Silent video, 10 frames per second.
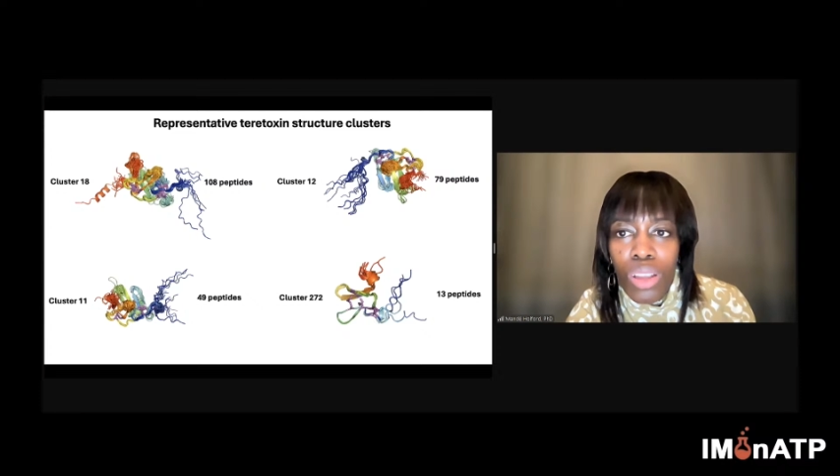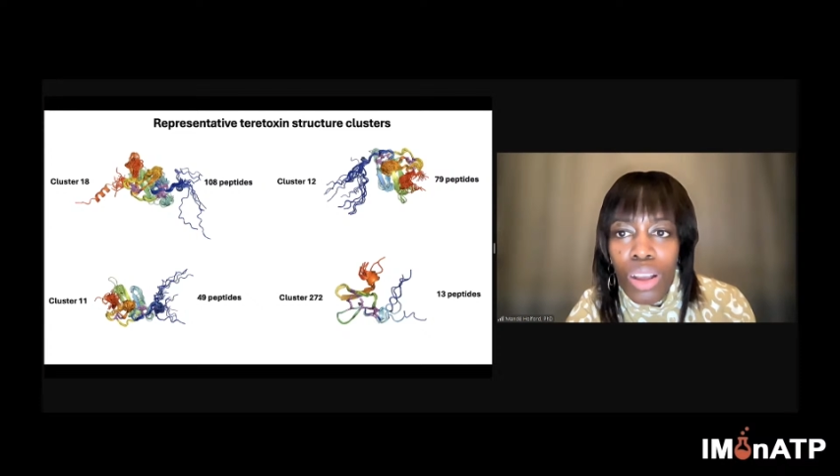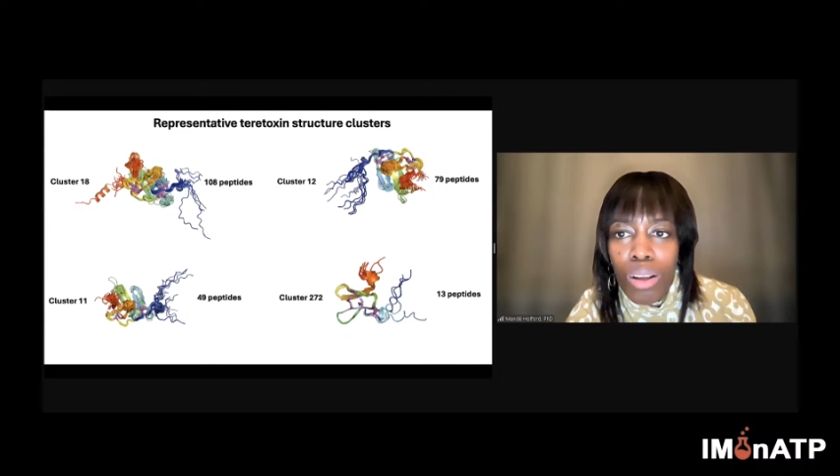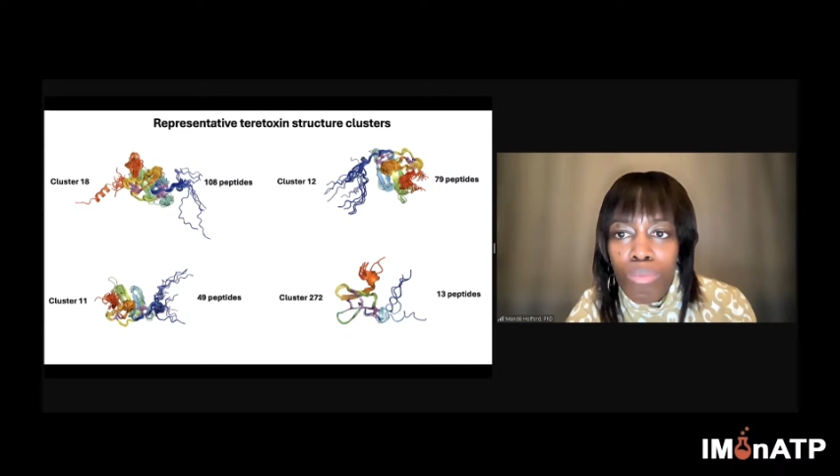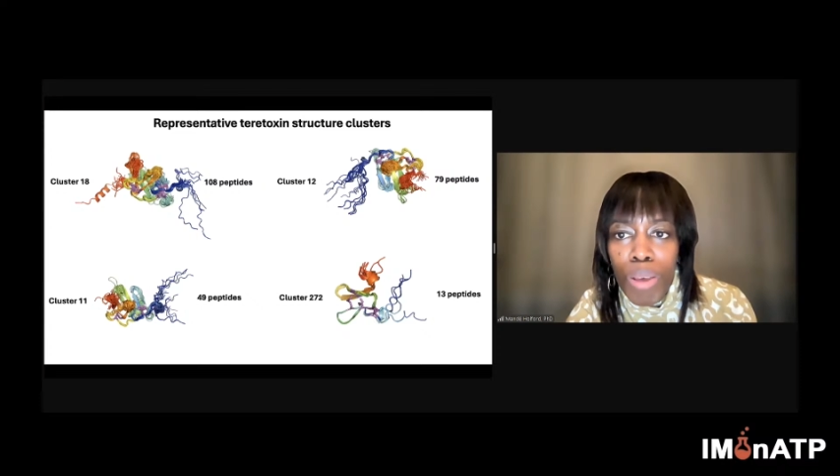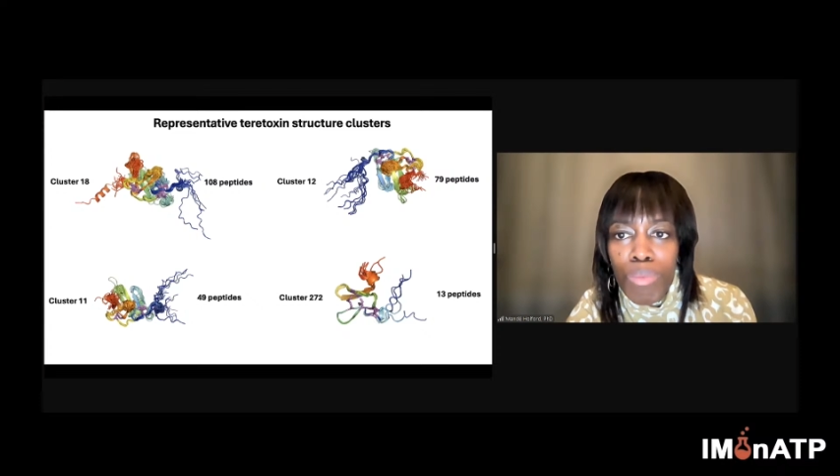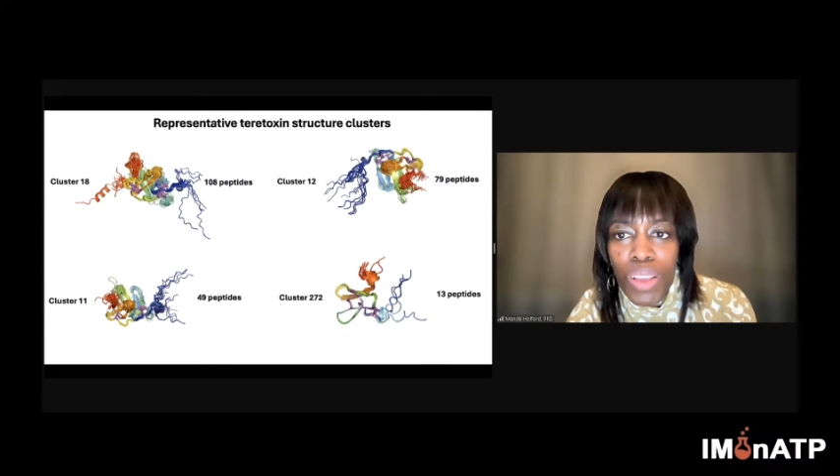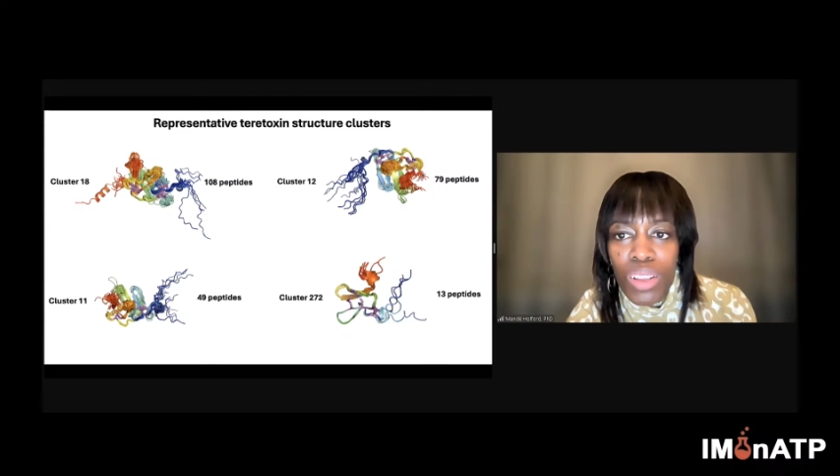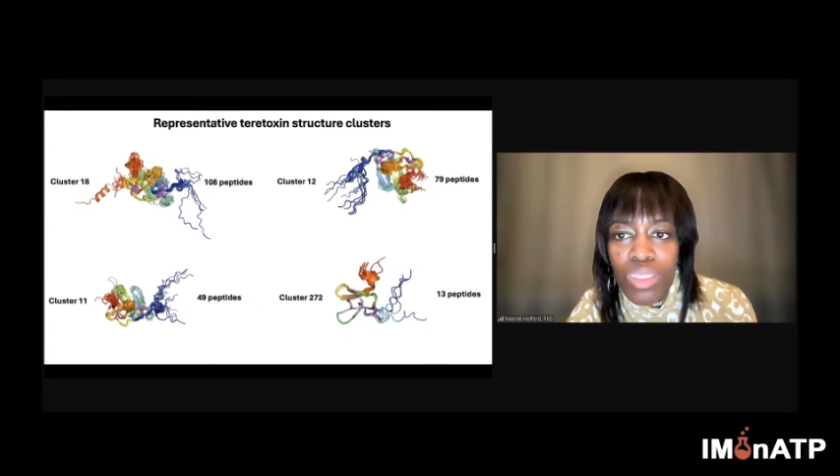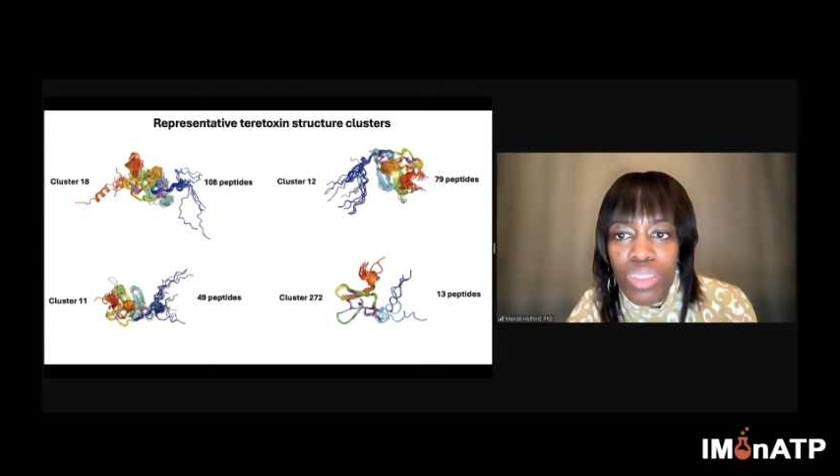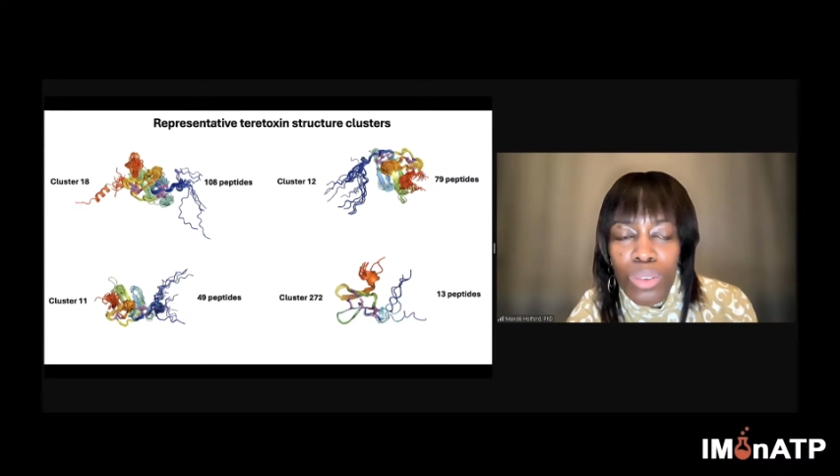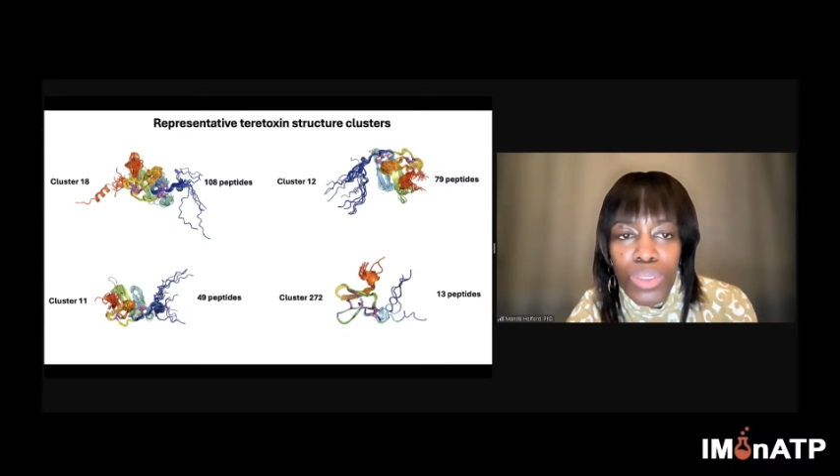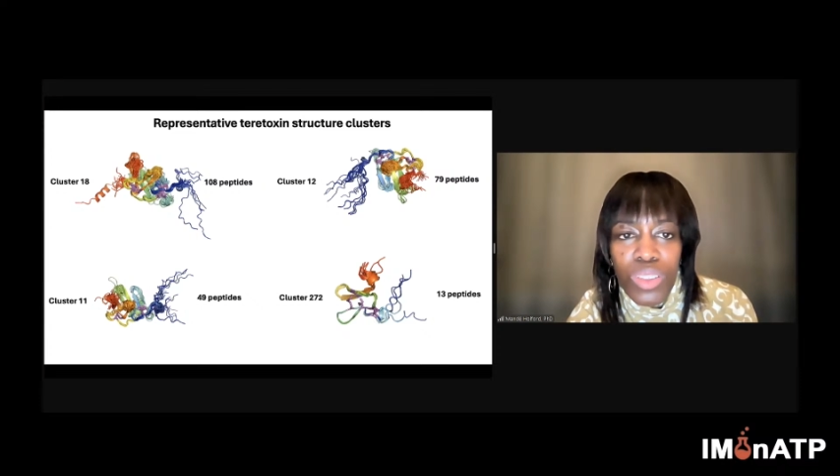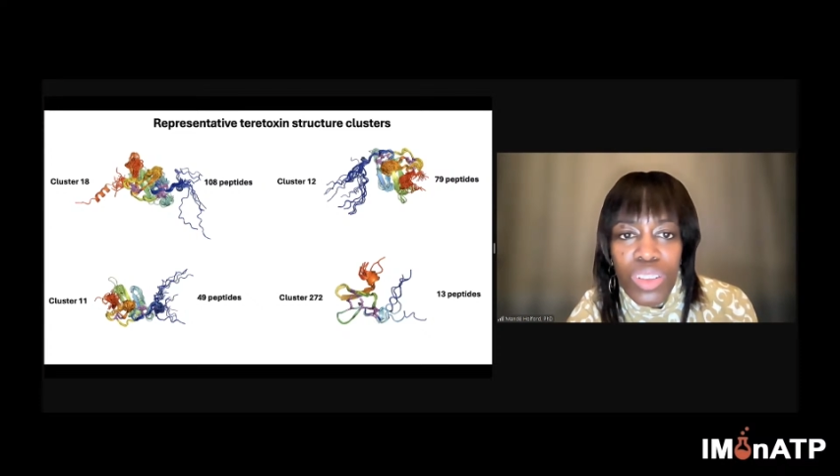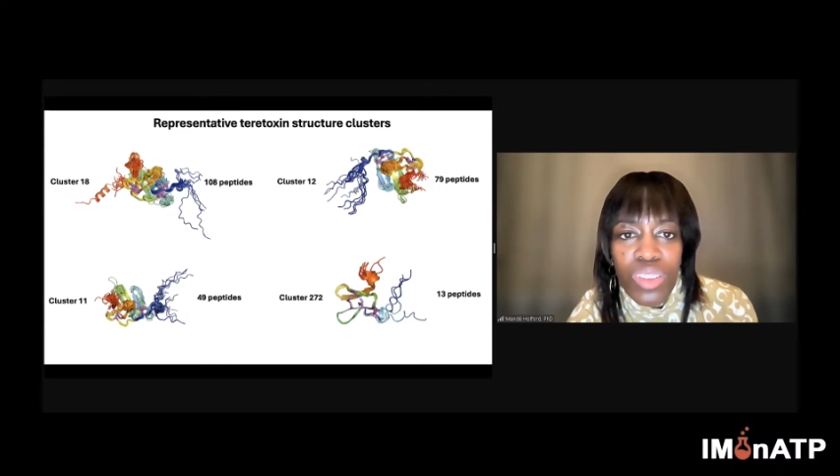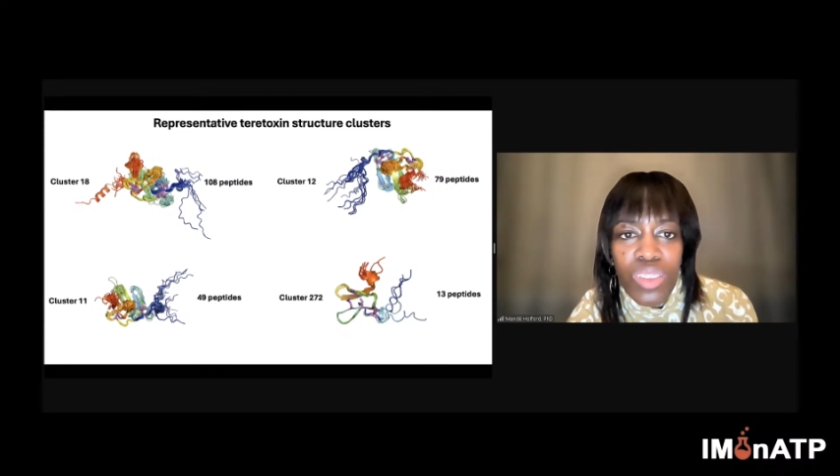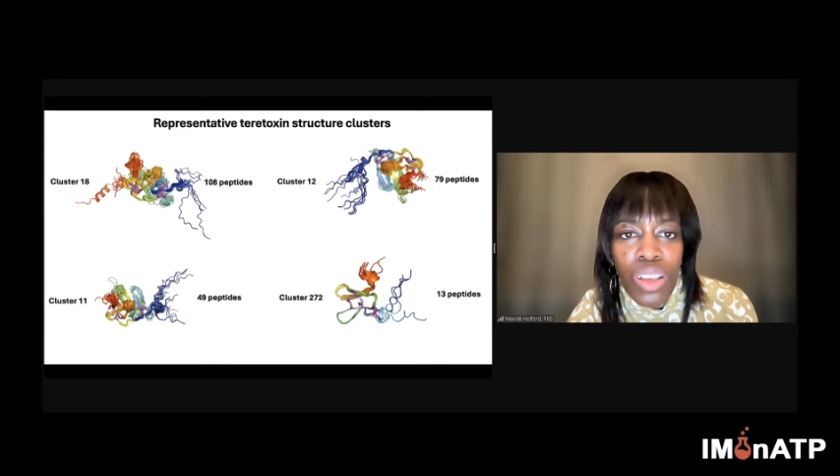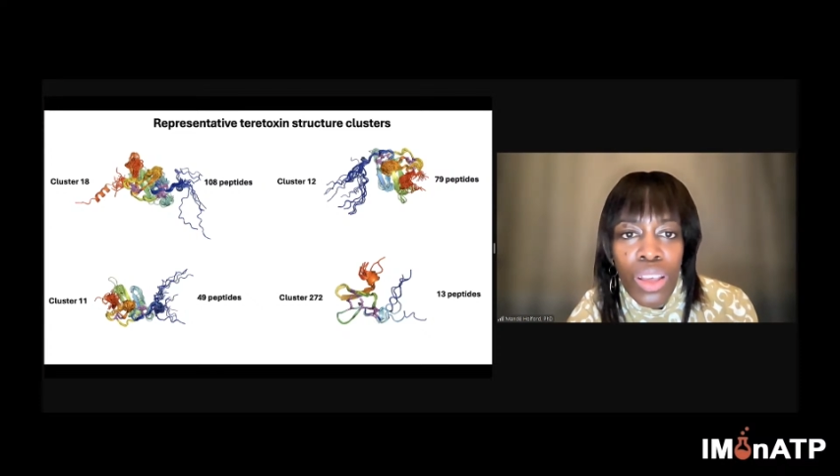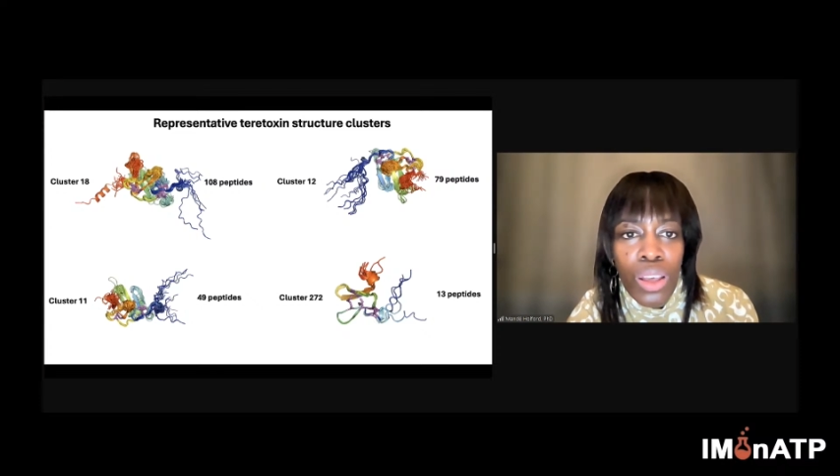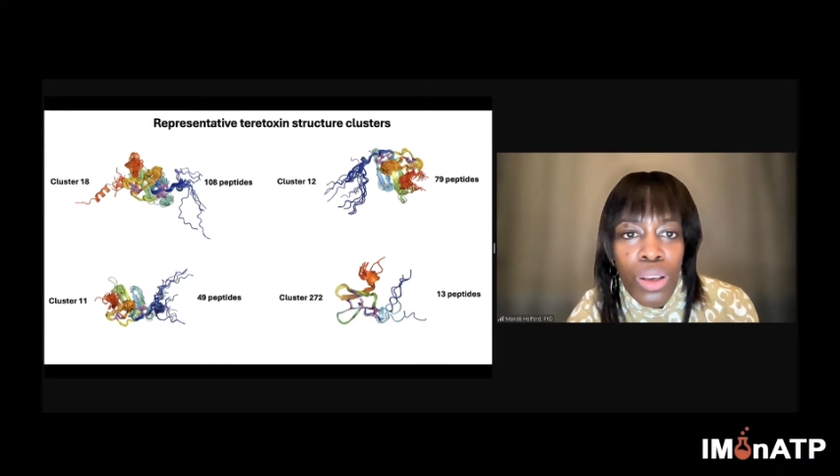peptide sequences,